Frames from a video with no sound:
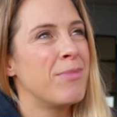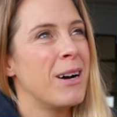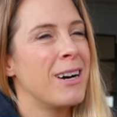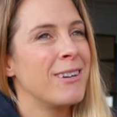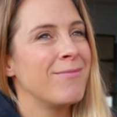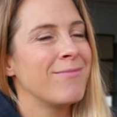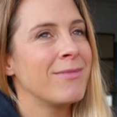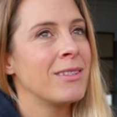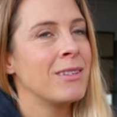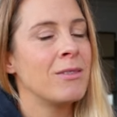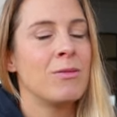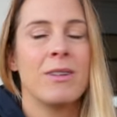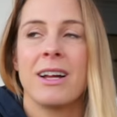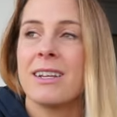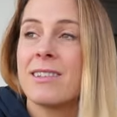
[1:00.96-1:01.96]
but,
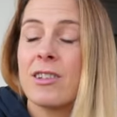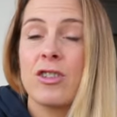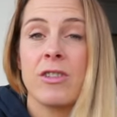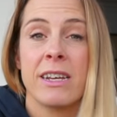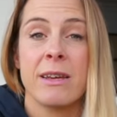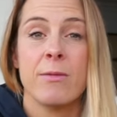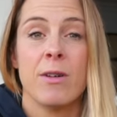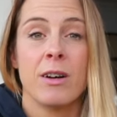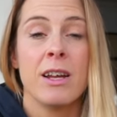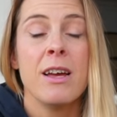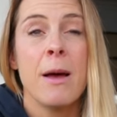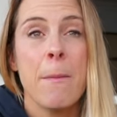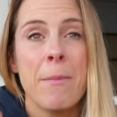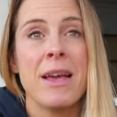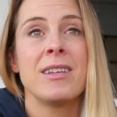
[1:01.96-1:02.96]
well, it's a tricky one.
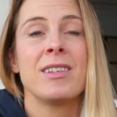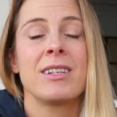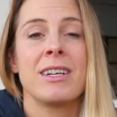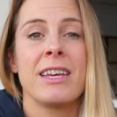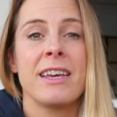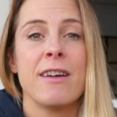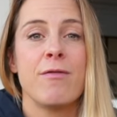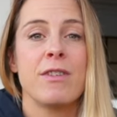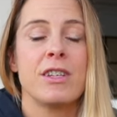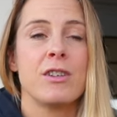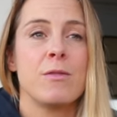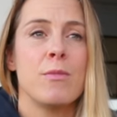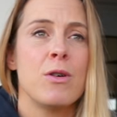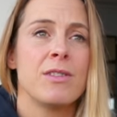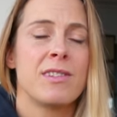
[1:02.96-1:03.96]
Basically, if we
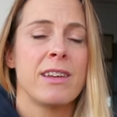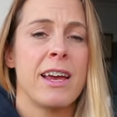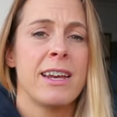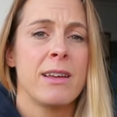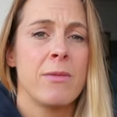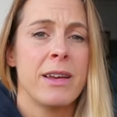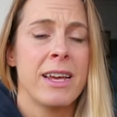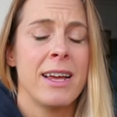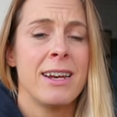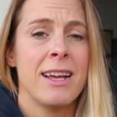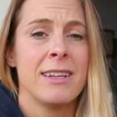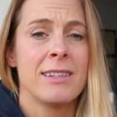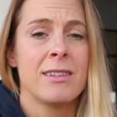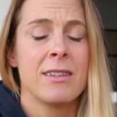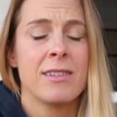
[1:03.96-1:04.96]
do more sailing, we get
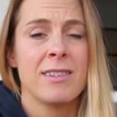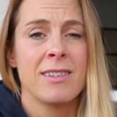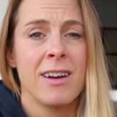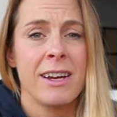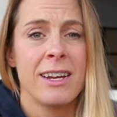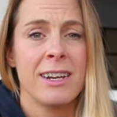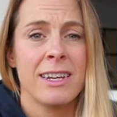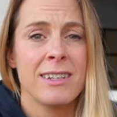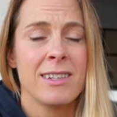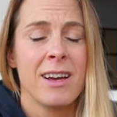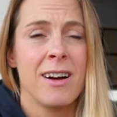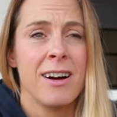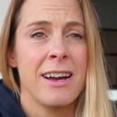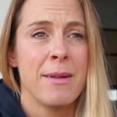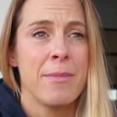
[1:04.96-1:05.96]
less cycling
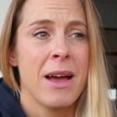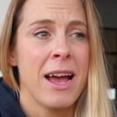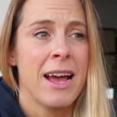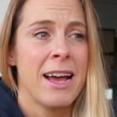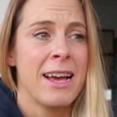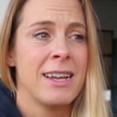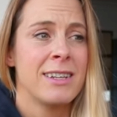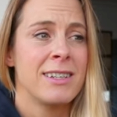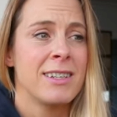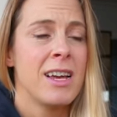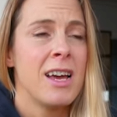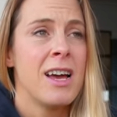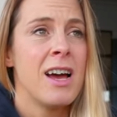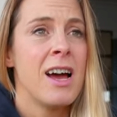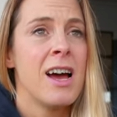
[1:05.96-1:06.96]
time, and
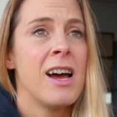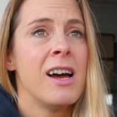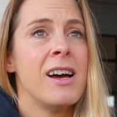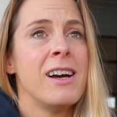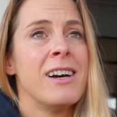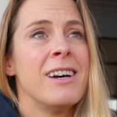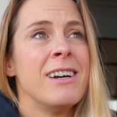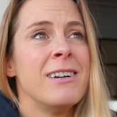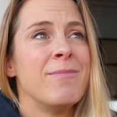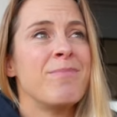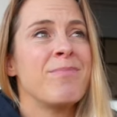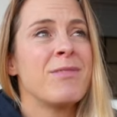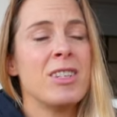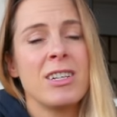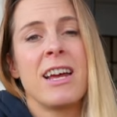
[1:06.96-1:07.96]

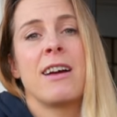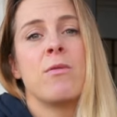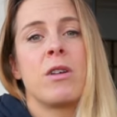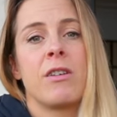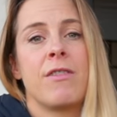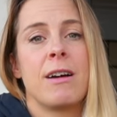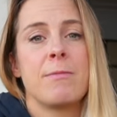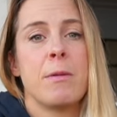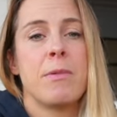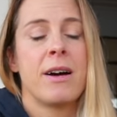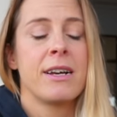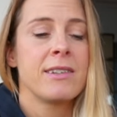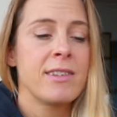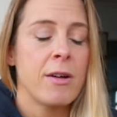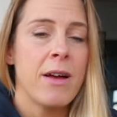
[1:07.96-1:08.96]
today I want to ride my
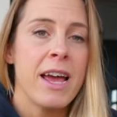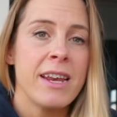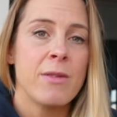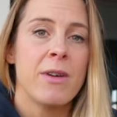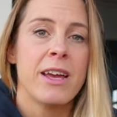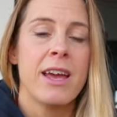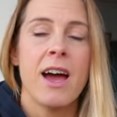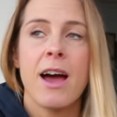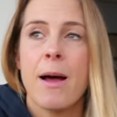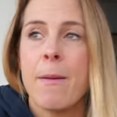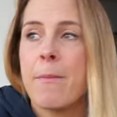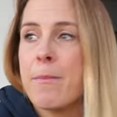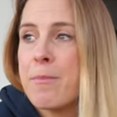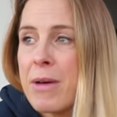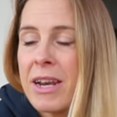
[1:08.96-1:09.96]
bike. So anyway,
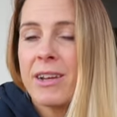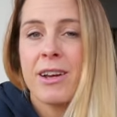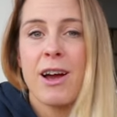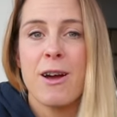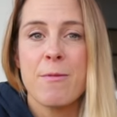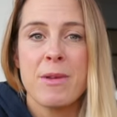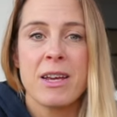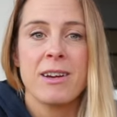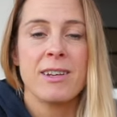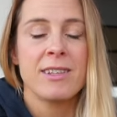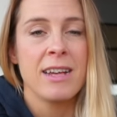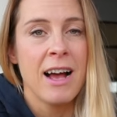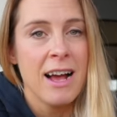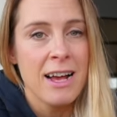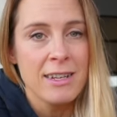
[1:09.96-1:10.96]
better go
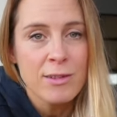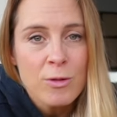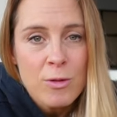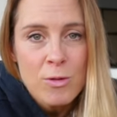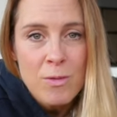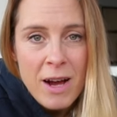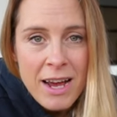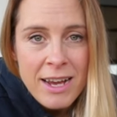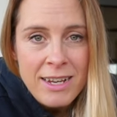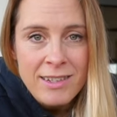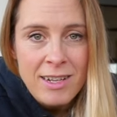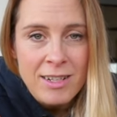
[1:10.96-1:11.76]
because, as always,